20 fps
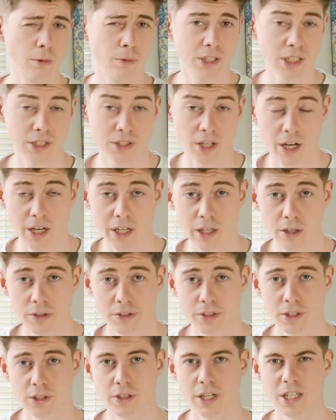which is a high
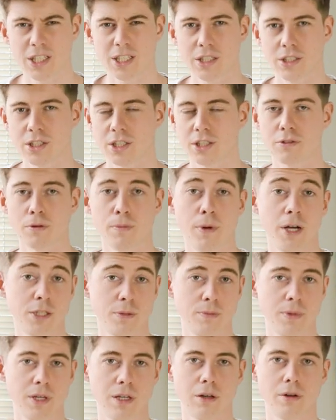concentration, just
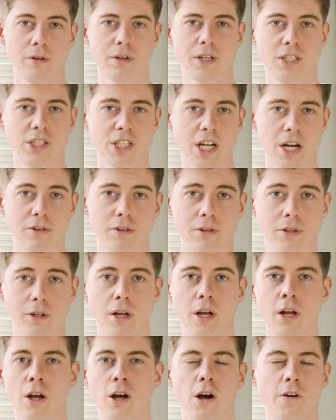reminds me a lot in general